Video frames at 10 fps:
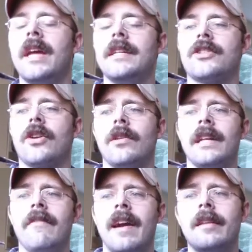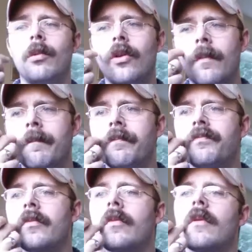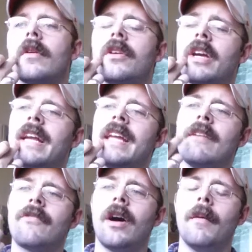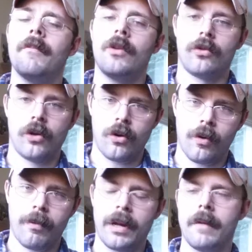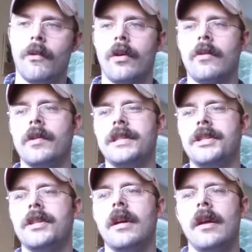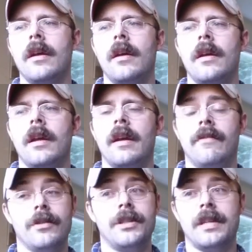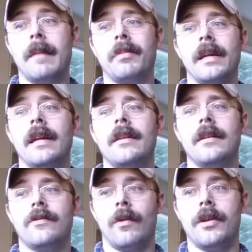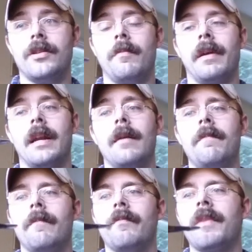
It is currently available. You can get it from your local brick and mortar, which, if you're just sampling it, is where you should pick it up.